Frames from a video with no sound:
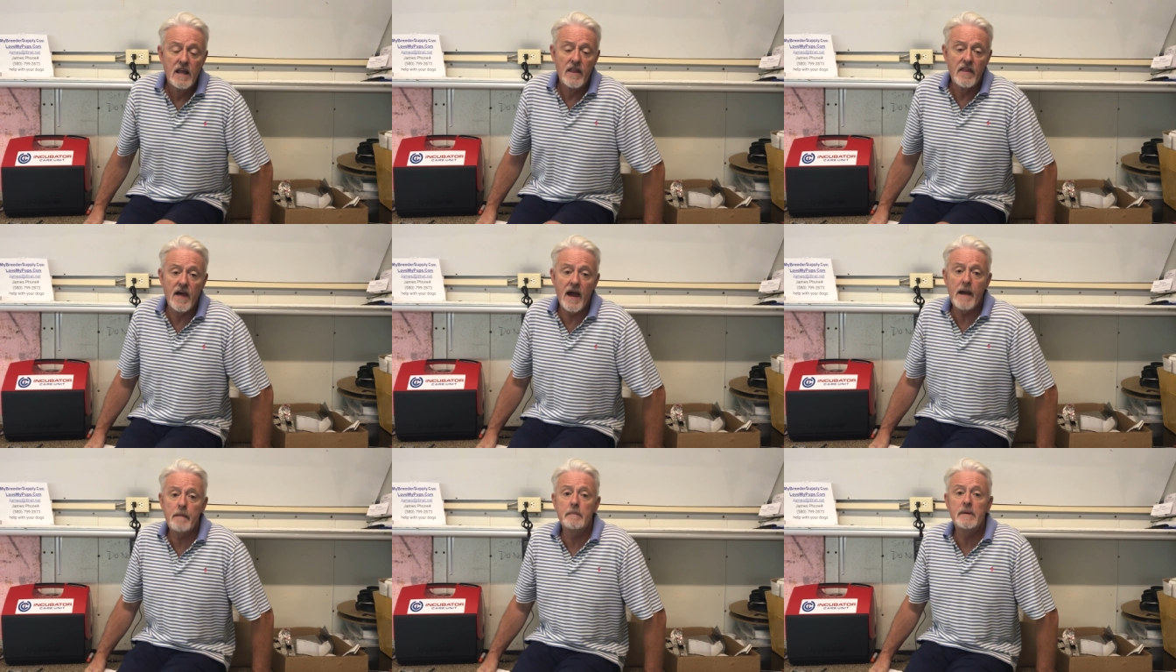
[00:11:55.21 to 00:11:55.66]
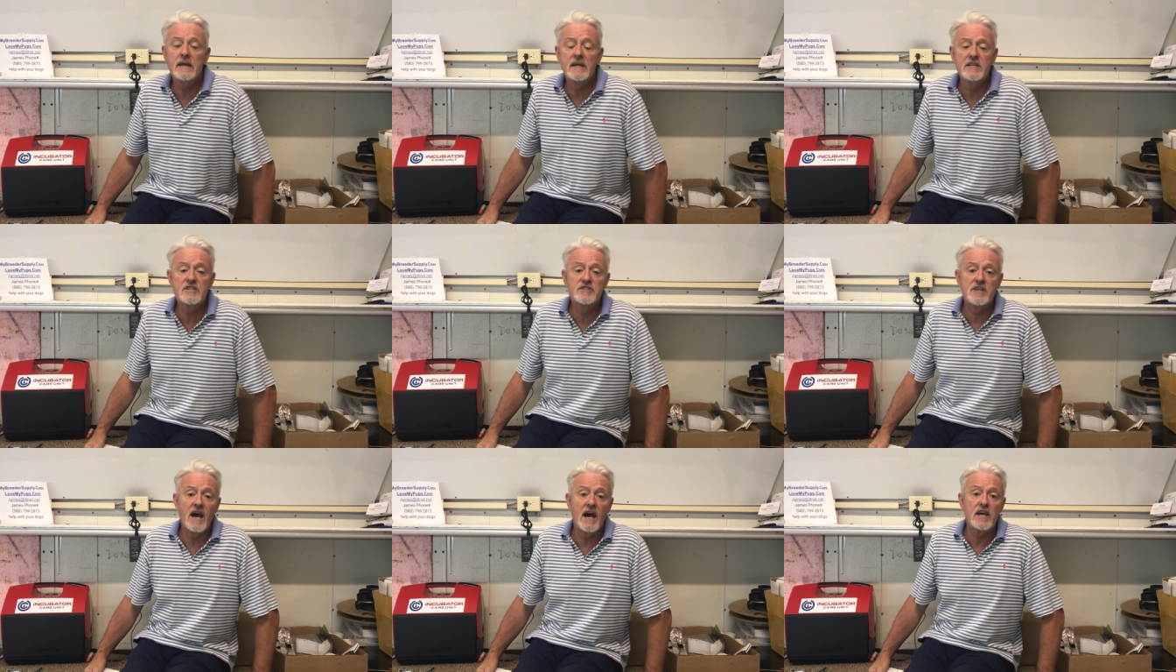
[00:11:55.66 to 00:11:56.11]
That
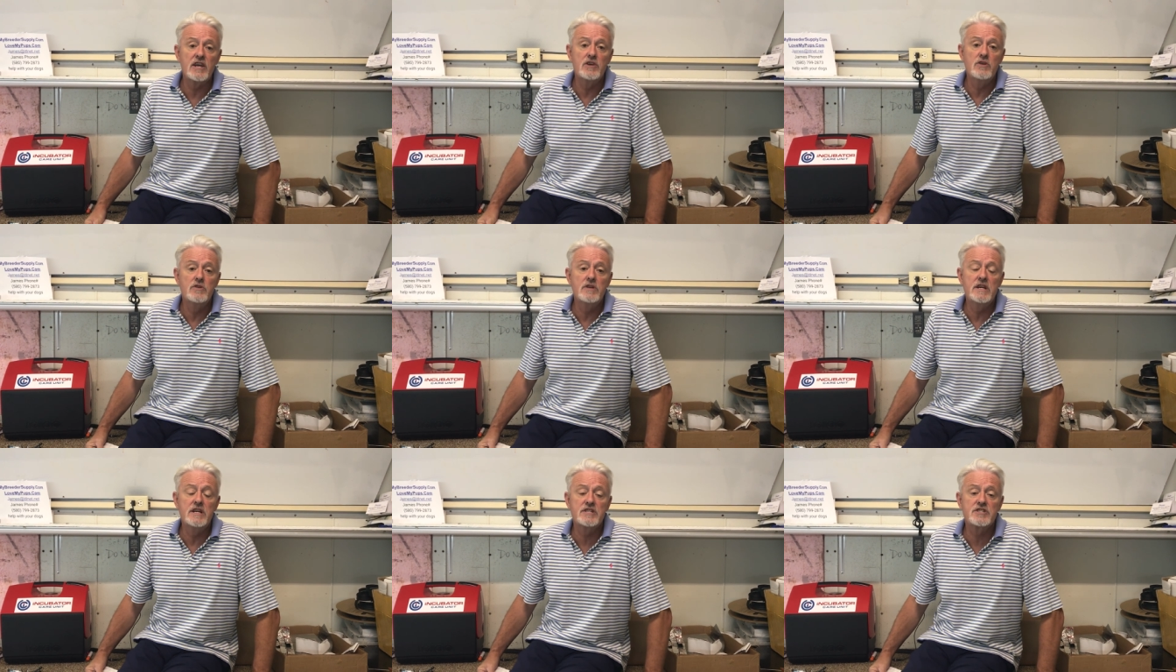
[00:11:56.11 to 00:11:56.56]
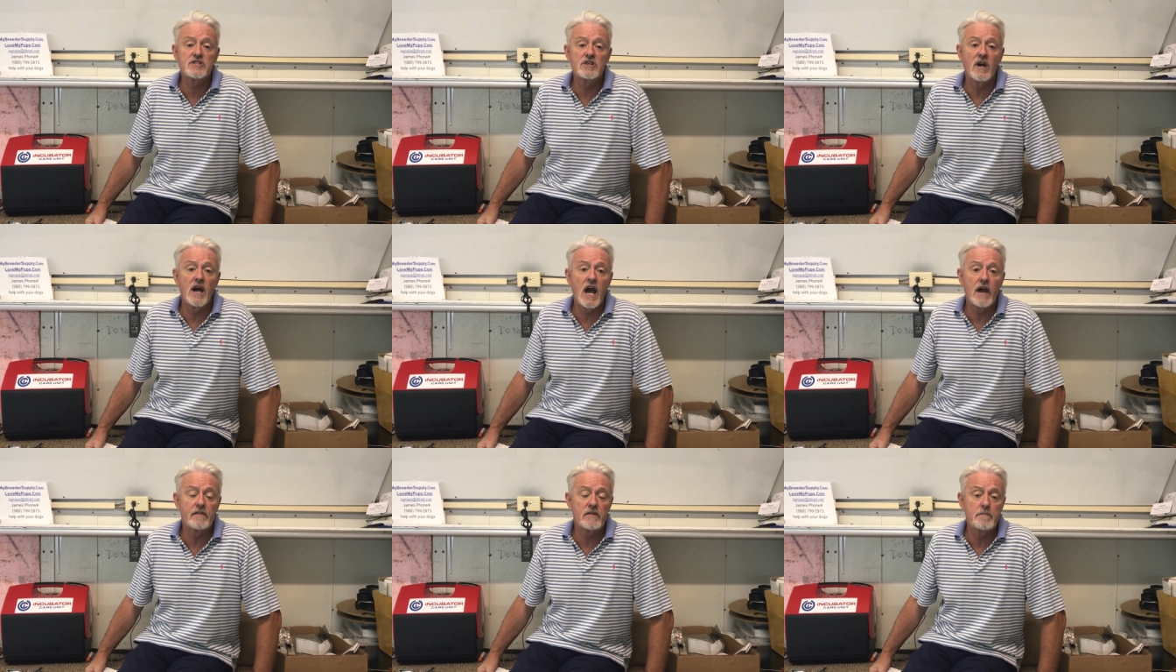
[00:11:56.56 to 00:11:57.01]
means that you need to
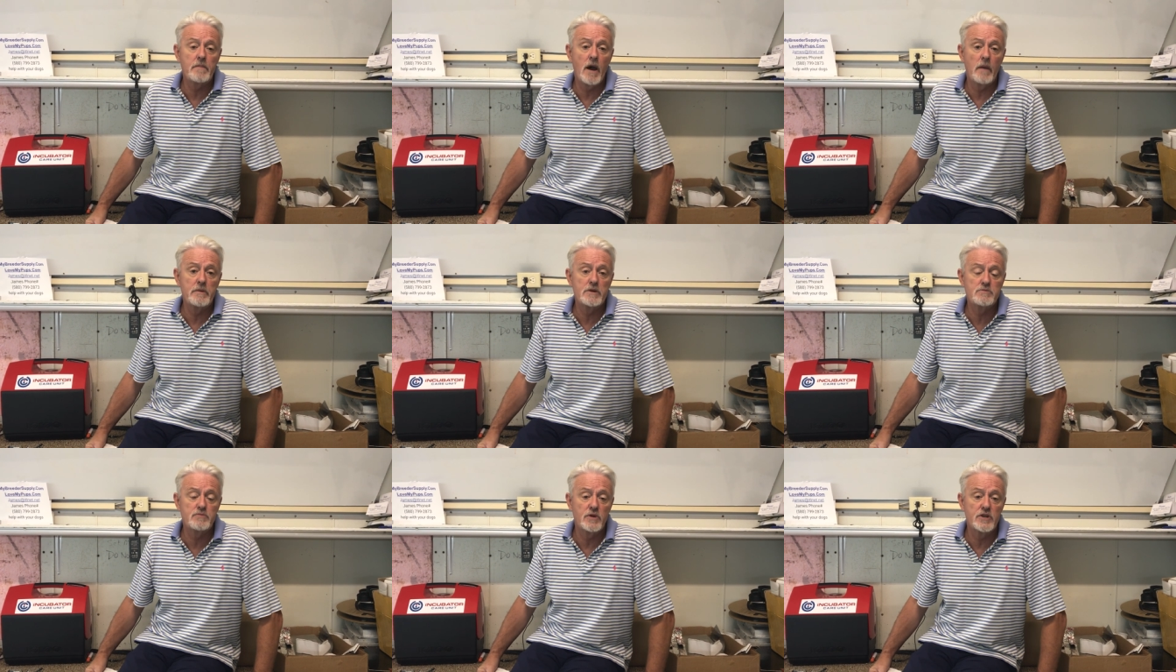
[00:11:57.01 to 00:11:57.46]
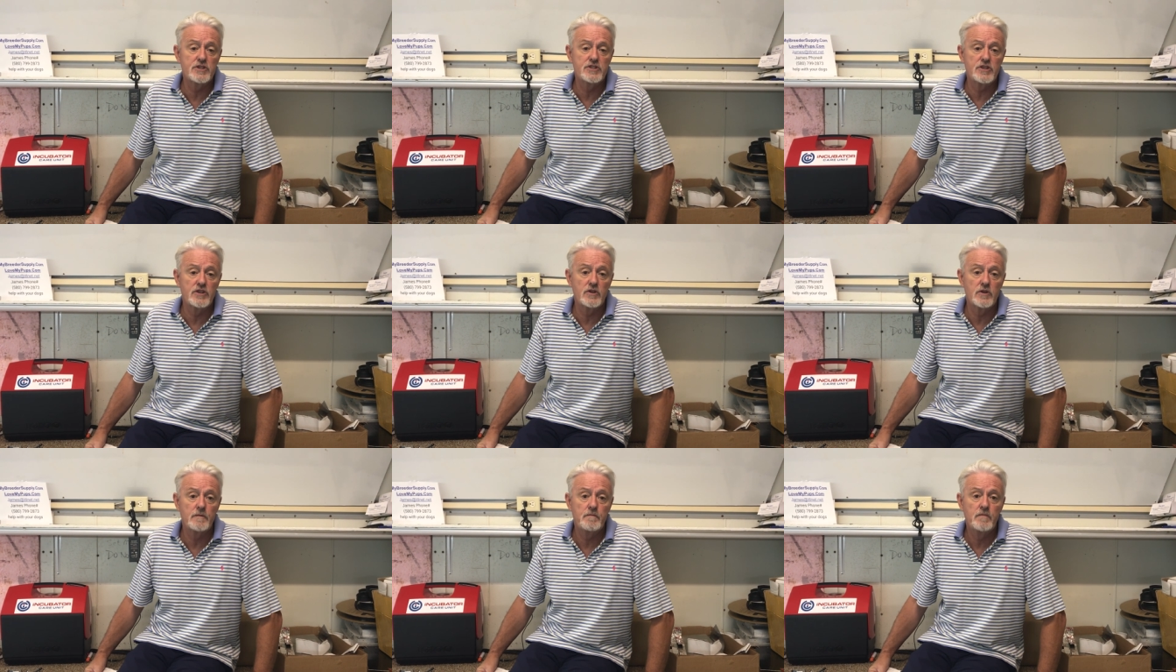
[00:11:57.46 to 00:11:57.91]
start having puppies pretty
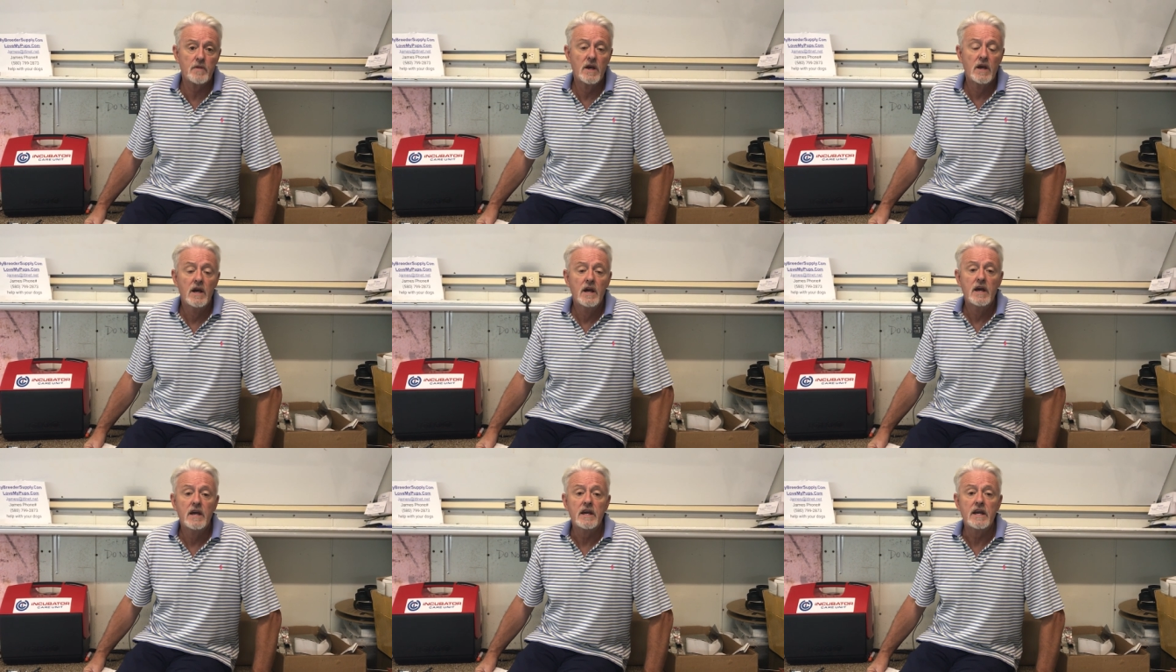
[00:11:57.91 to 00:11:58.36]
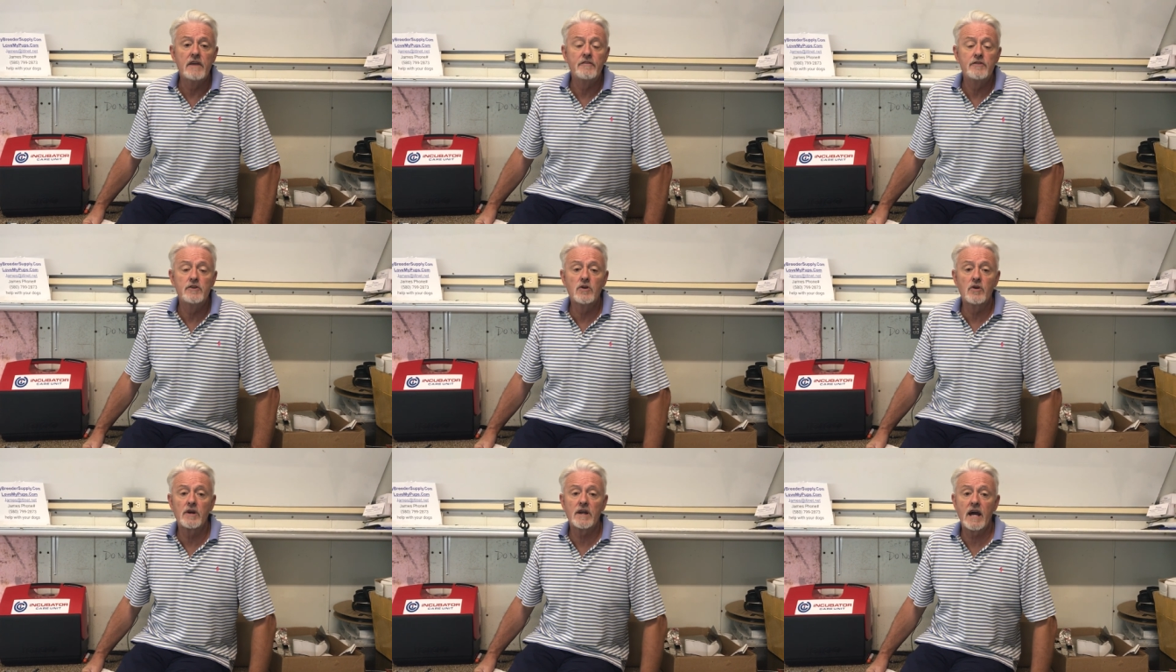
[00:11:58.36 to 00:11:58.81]
soon. If
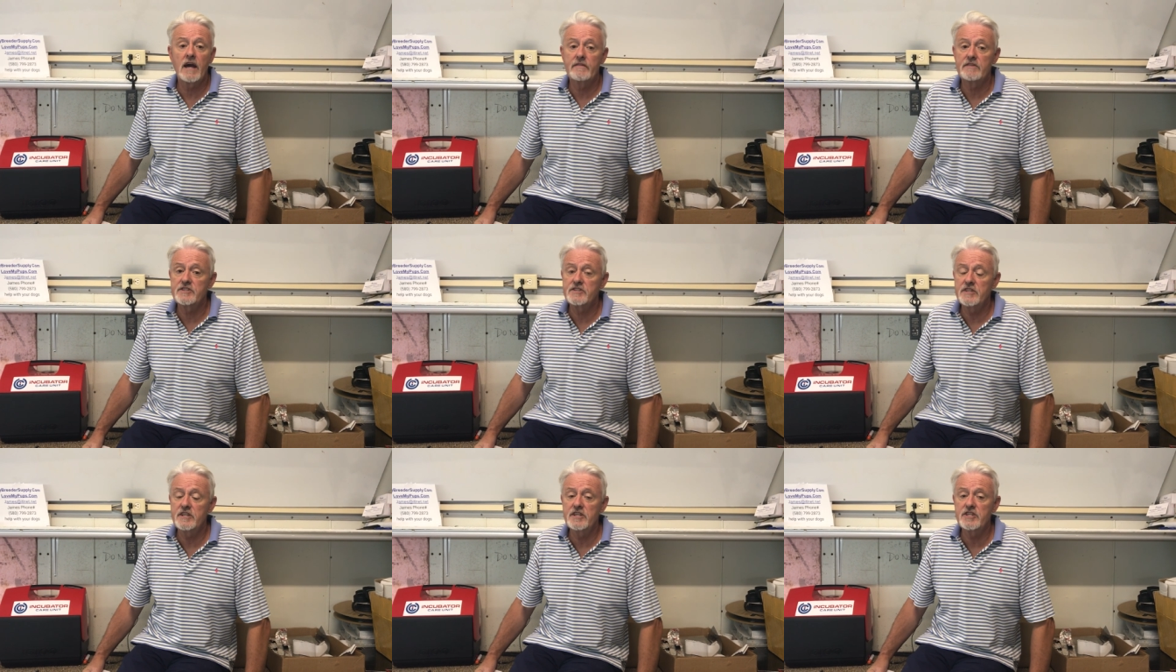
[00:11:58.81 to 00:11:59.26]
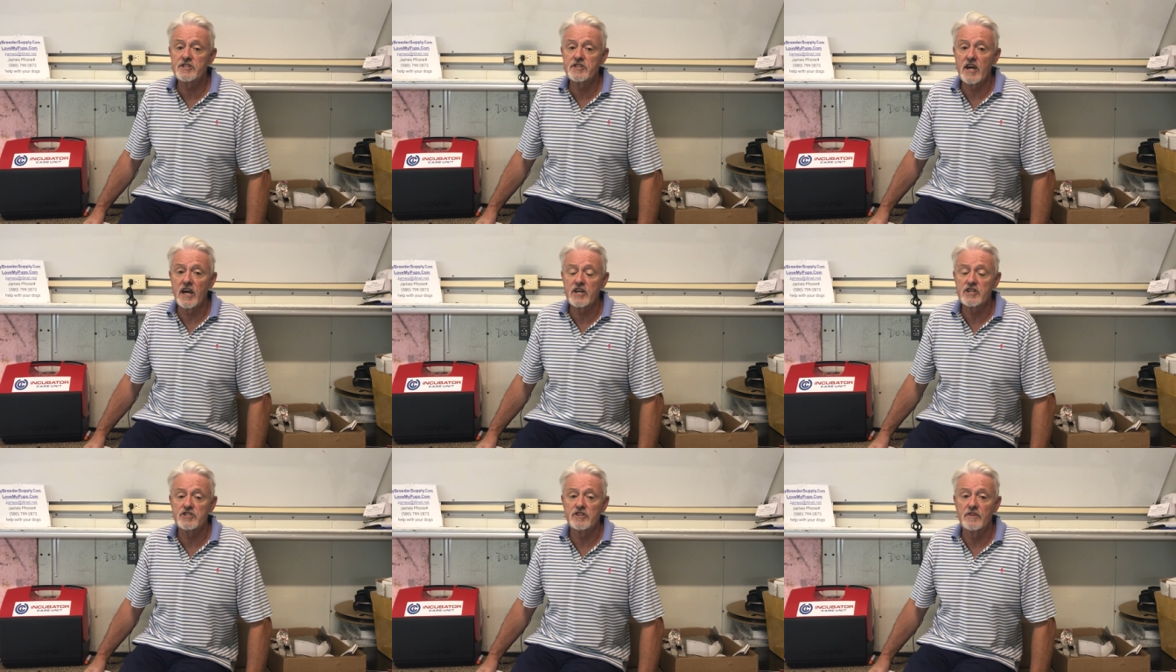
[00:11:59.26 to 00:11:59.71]
you're gonna have a
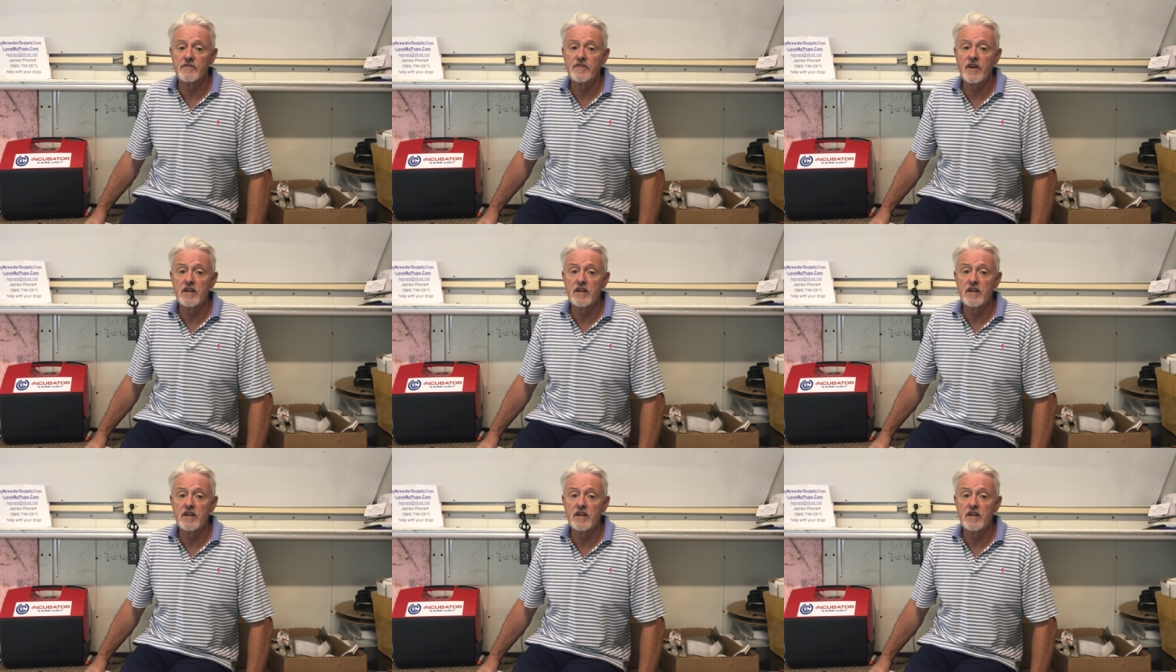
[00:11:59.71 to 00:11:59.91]
C-section,